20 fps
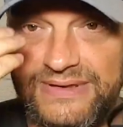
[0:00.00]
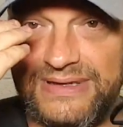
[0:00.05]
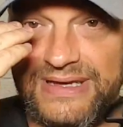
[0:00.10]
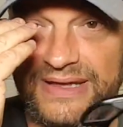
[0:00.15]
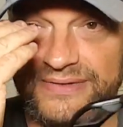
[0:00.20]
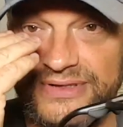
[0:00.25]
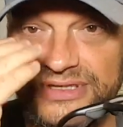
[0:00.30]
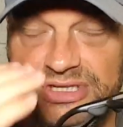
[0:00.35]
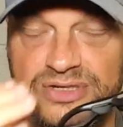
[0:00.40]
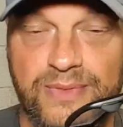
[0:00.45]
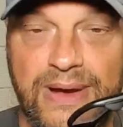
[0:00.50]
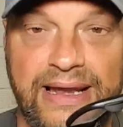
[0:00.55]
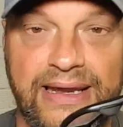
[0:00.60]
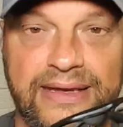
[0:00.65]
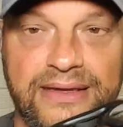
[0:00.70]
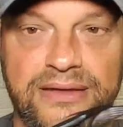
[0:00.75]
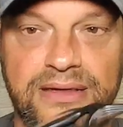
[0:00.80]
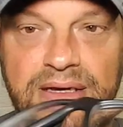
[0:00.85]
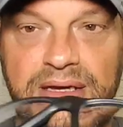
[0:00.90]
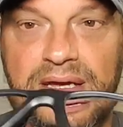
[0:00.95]
get the
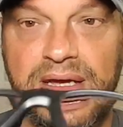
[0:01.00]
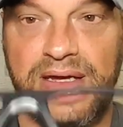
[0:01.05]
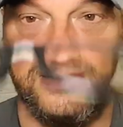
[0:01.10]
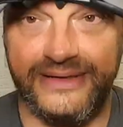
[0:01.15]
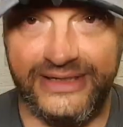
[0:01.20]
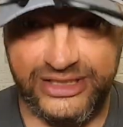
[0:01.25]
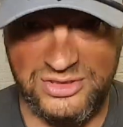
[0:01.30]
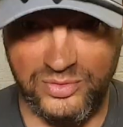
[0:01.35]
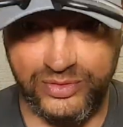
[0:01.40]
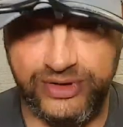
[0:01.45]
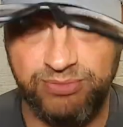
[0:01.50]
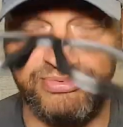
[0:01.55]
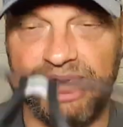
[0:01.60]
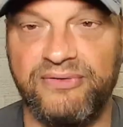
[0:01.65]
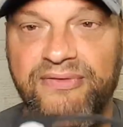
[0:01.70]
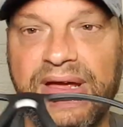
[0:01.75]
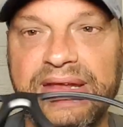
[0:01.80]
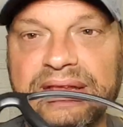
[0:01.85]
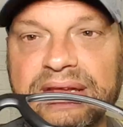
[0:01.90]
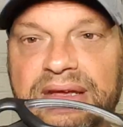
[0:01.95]
swelling. This would have
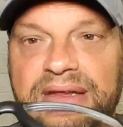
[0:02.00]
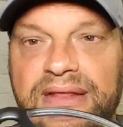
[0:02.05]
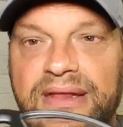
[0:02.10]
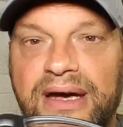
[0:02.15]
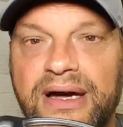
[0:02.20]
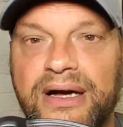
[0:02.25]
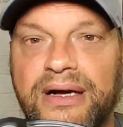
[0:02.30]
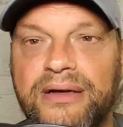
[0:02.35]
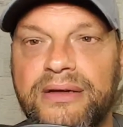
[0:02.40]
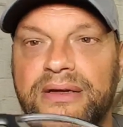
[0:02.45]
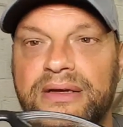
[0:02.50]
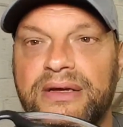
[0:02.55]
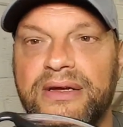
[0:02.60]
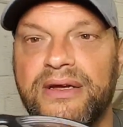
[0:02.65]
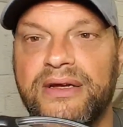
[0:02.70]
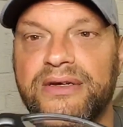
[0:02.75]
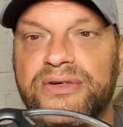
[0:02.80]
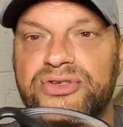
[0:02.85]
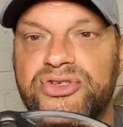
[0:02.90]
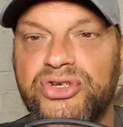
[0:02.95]
prevented that.
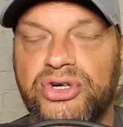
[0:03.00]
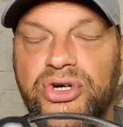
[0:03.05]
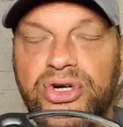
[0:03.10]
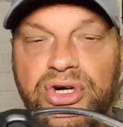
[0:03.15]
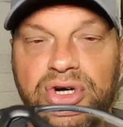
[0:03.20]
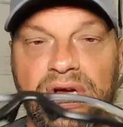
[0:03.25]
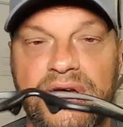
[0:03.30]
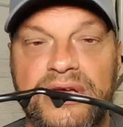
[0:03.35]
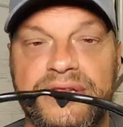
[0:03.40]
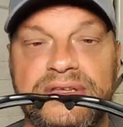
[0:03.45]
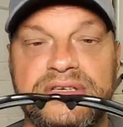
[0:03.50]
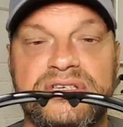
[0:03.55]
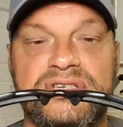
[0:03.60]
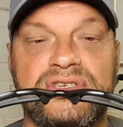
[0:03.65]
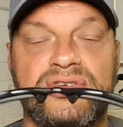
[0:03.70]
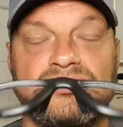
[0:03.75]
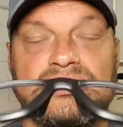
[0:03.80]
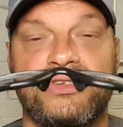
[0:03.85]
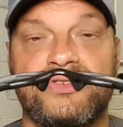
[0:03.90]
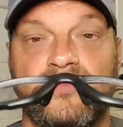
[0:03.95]
So this
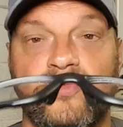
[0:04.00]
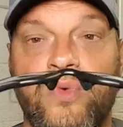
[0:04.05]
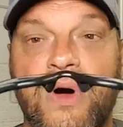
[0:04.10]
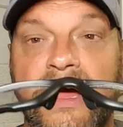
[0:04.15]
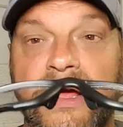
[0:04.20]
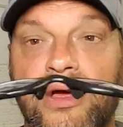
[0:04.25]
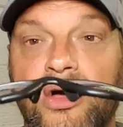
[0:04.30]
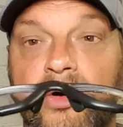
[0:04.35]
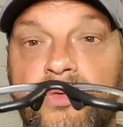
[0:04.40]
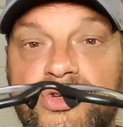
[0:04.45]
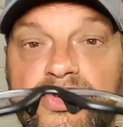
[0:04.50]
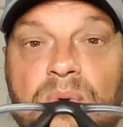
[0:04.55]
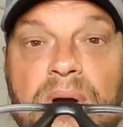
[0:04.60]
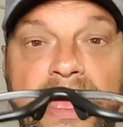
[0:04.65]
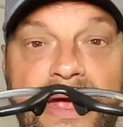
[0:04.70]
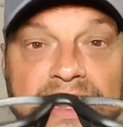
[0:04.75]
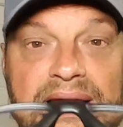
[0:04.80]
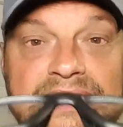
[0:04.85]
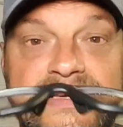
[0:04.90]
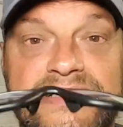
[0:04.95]
is the reason why I always
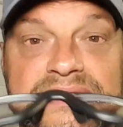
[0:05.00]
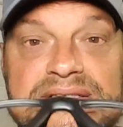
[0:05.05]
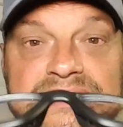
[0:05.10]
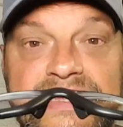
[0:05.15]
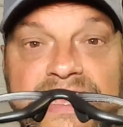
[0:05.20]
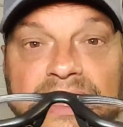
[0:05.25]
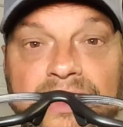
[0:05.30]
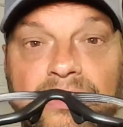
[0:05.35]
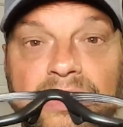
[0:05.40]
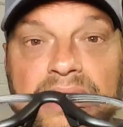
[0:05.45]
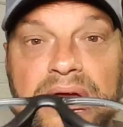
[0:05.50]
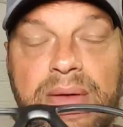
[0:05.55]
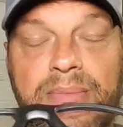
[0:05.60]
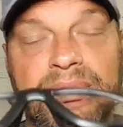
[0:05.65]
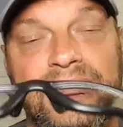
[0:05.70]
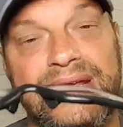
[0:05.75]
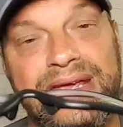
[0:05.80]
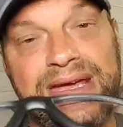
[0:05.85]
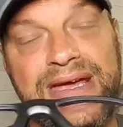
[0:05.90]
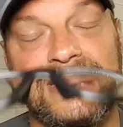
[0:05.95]
wear glasses now.
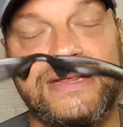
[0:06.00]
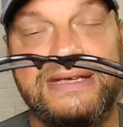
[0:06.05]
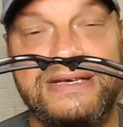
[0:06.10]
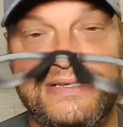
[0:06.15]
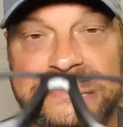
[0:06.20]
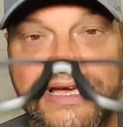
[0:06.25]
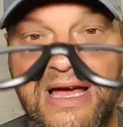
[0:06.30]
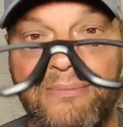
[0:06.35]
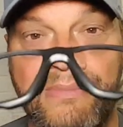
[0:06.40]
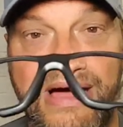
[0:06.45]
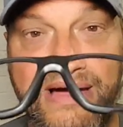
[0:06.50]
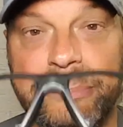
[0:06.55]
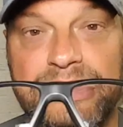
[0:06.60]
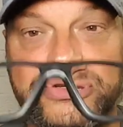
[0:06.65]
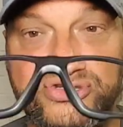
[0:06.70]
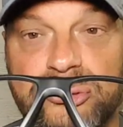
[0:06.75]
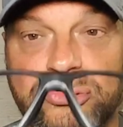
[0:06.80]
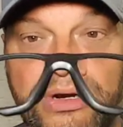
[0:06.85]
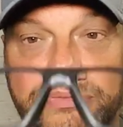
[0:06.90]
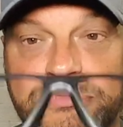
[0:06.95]
But again, these are my
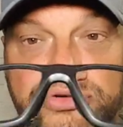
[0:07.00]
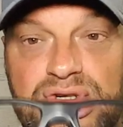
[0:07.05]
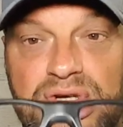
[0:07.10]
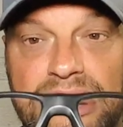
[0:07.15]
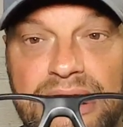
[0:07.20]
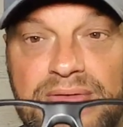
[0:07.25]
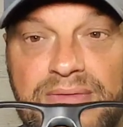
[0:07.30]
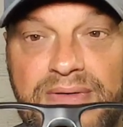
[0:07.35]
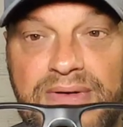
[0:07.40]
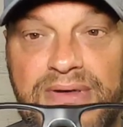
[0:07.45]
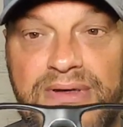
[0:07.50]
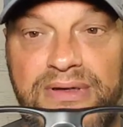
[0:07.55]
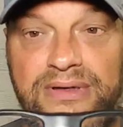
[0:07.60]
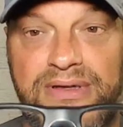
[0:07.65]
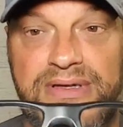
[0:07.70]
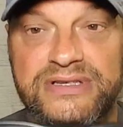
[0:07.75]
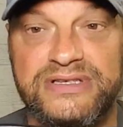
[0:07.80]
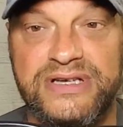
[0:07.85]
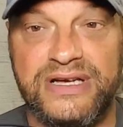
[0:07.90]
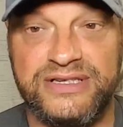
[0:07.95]
prescription.
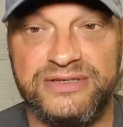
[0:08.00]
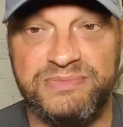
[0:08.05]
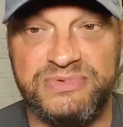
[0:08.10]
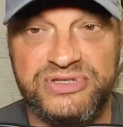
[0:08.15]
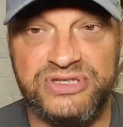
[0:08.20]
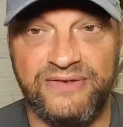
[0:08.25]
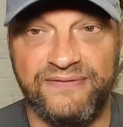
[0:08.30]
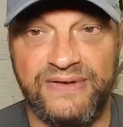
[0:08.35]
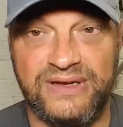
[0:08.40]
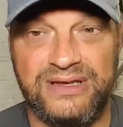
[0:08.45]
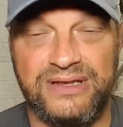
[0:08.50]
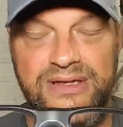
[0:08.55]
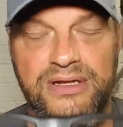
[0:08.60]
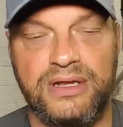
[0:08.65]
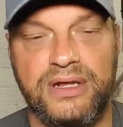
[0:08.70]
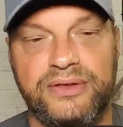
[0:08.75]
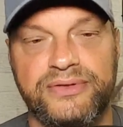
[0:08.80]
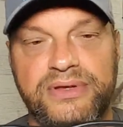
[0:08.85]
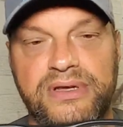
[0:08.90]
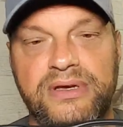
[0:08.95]
These are specific. They're
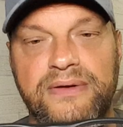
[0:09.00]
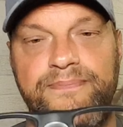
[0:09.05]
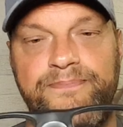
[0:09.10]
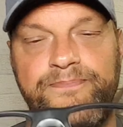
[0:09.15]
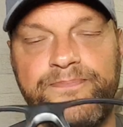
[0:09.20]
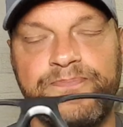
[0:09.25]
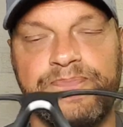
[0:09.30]
not the,